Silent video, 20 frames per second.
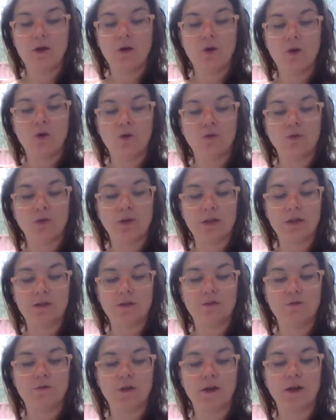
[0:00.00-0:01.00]
only to
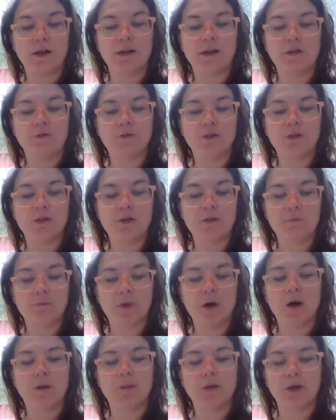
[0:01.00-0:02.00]
find everything
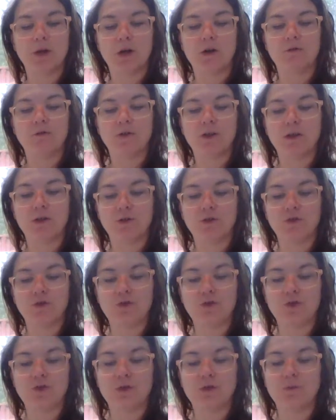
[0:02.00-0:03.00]
bobbing off
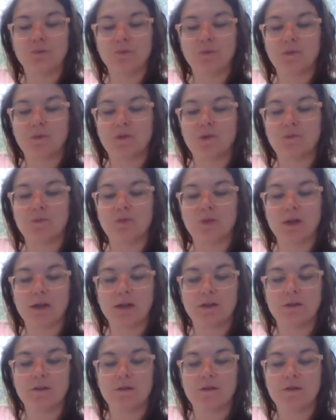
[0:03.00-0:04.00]
kilter, the
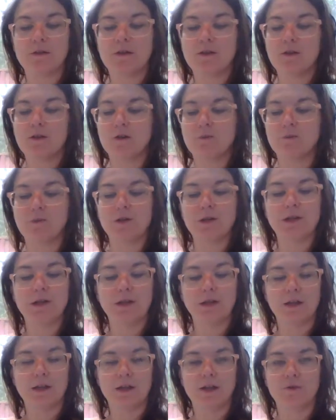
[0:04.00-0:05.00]
bricks
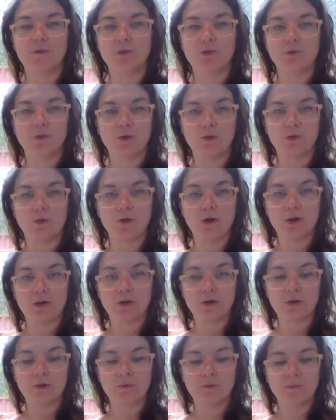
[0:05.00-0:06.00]
completely covered with
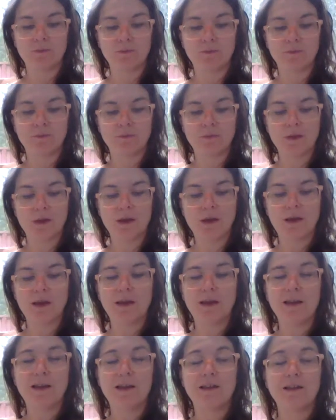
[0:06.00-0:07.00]
water.
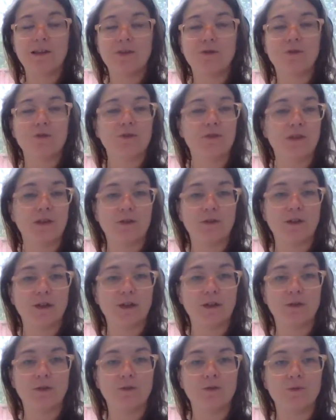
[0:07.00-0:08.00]
There was
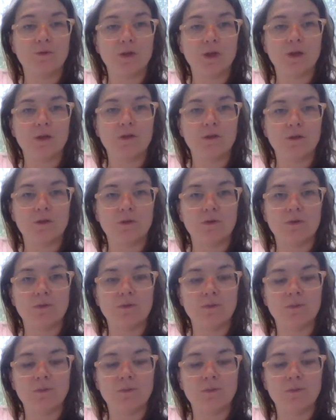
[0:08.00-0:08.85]
nothing we could do.